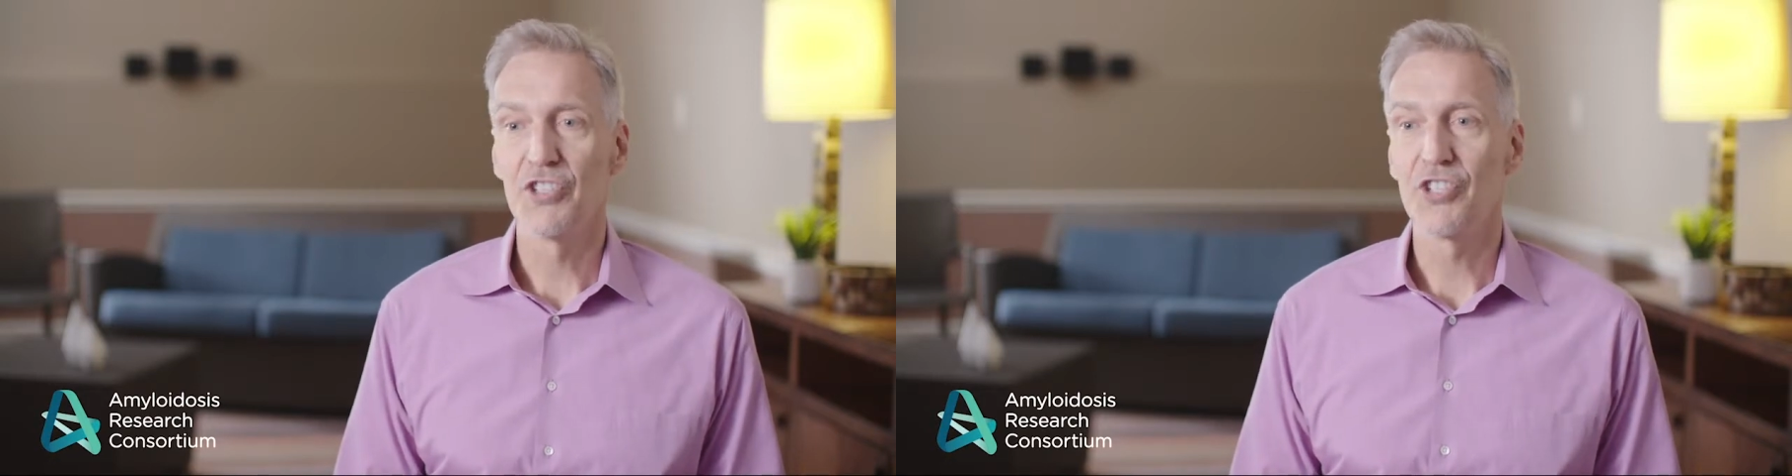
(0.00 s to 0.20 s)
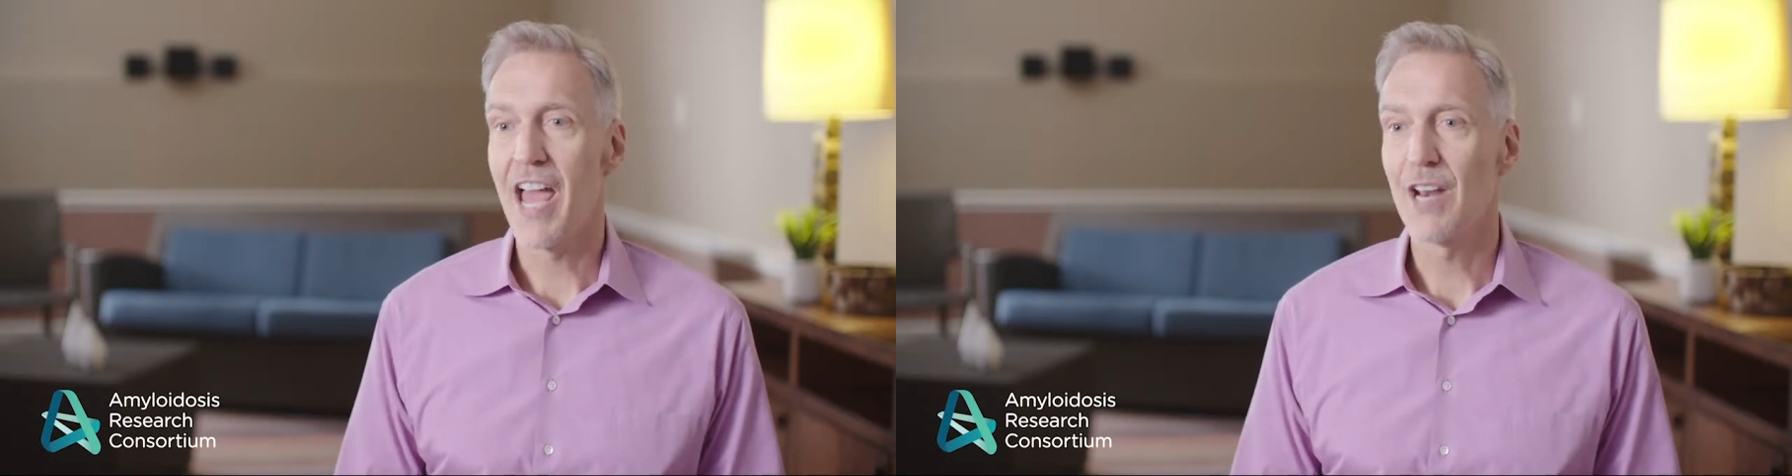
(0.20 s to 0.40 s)

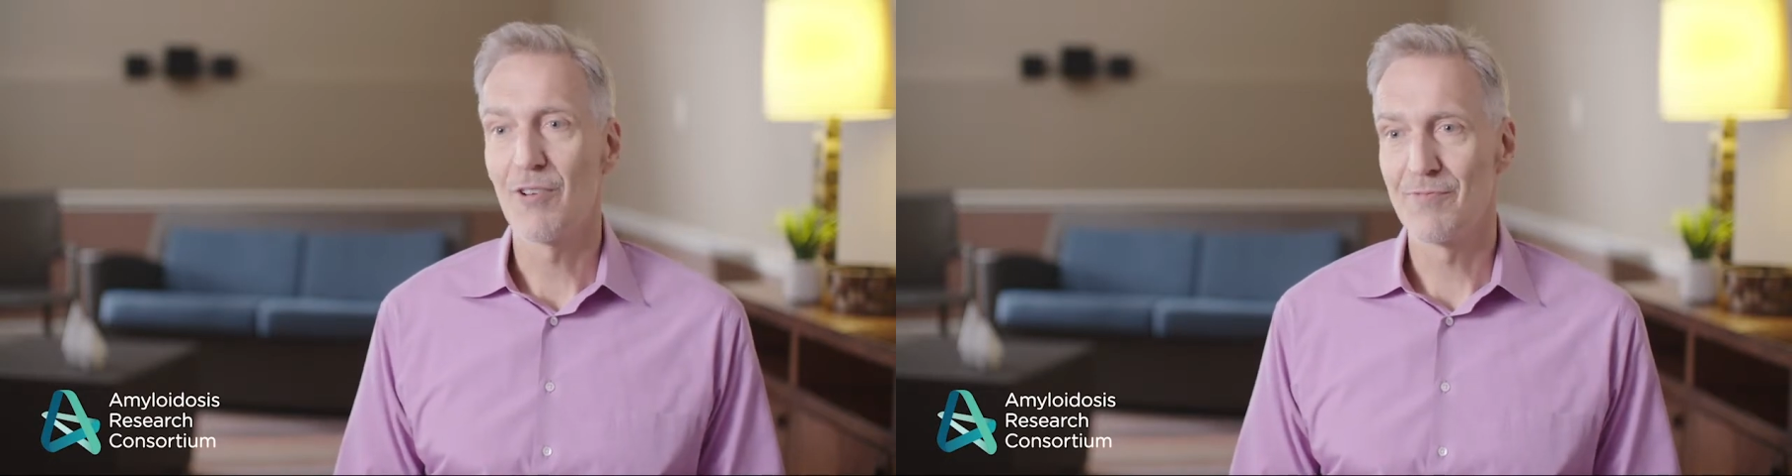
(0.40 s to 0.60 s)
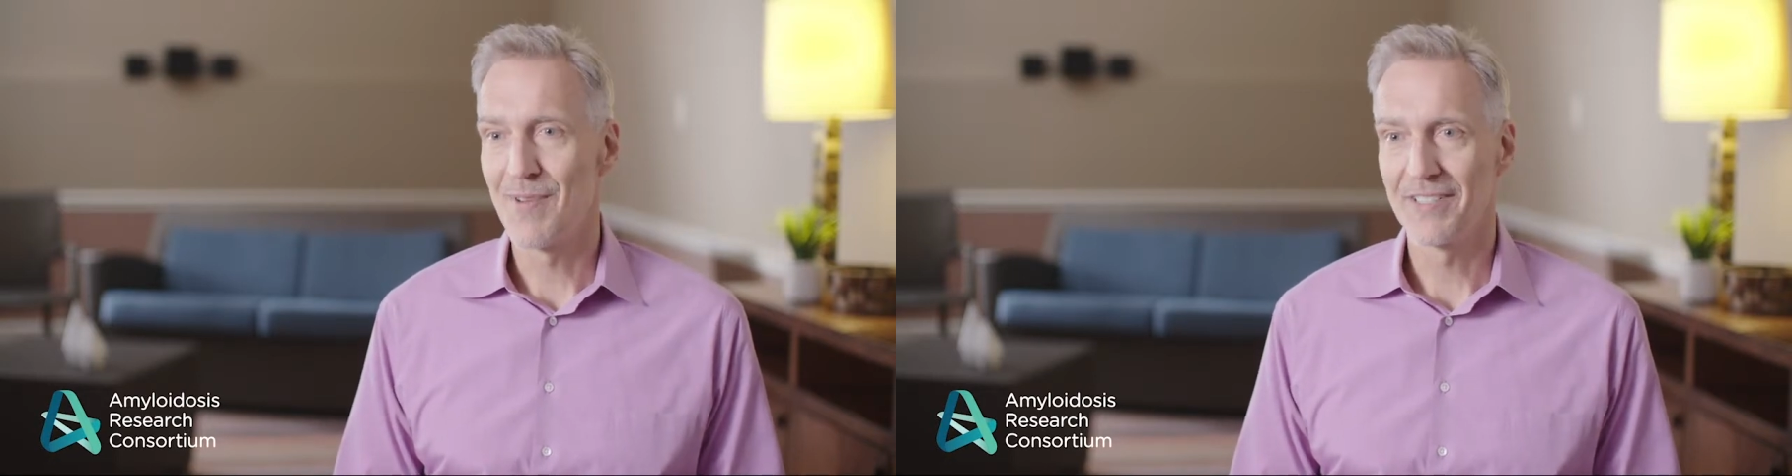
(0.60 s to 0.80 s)

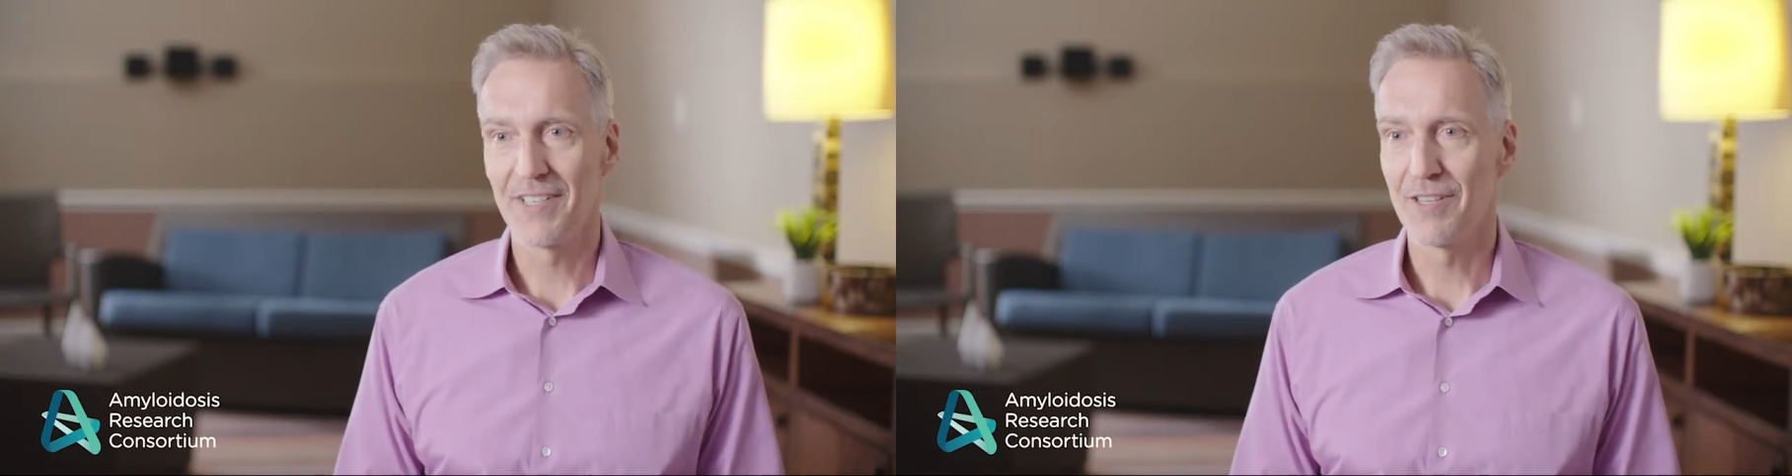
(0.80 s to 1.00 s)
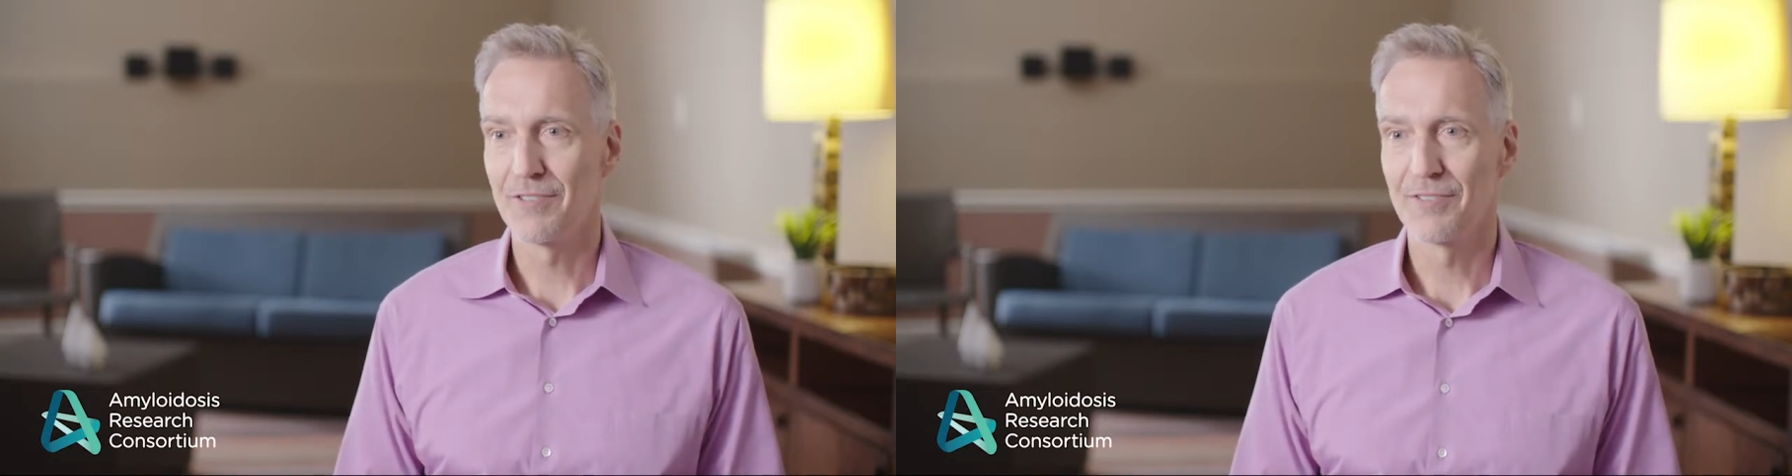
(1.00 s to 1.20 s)
shadow of
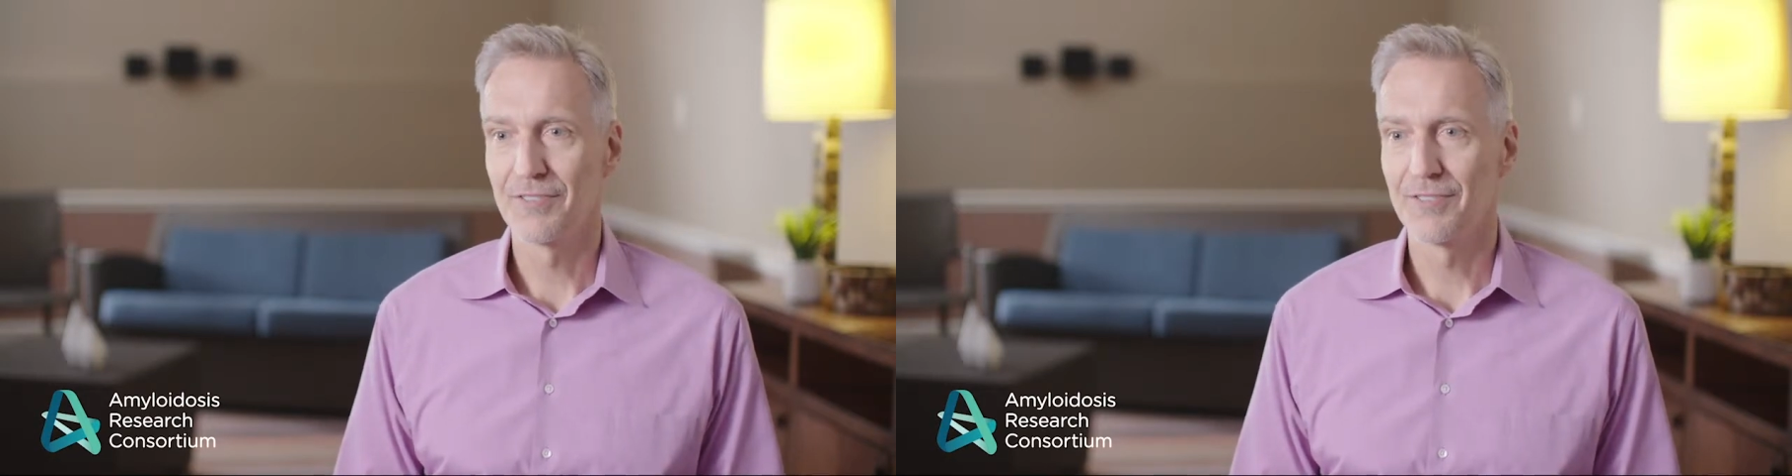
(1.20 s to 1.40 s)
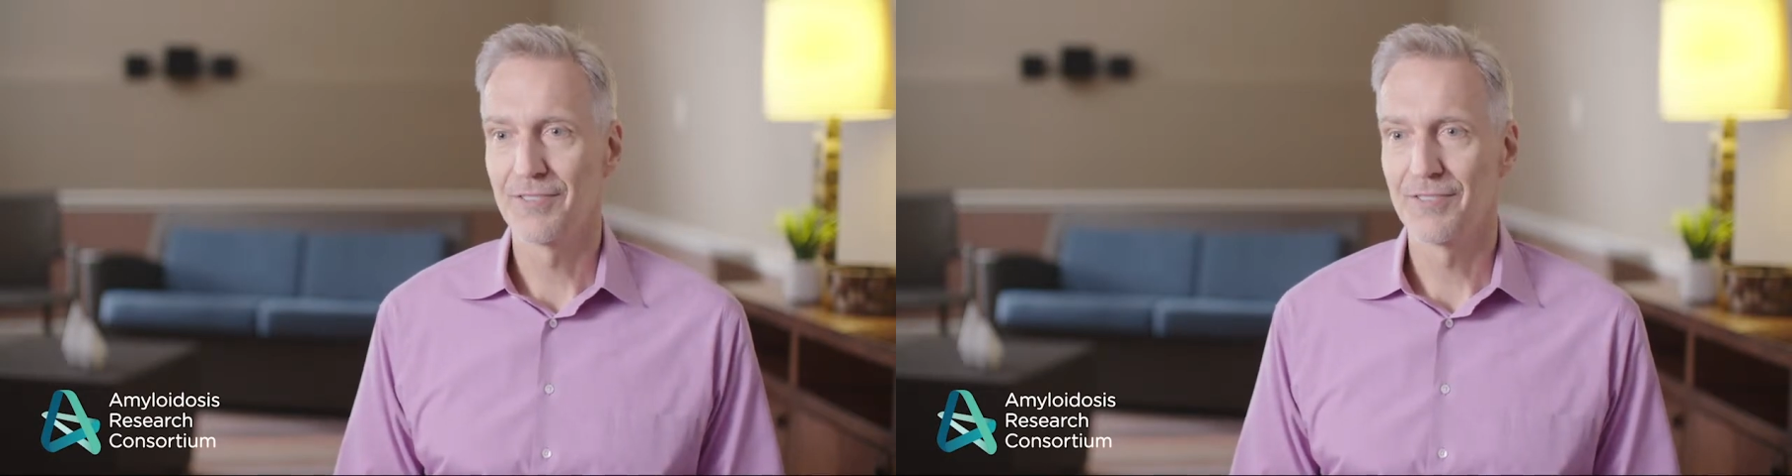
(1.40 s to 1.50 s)
myself.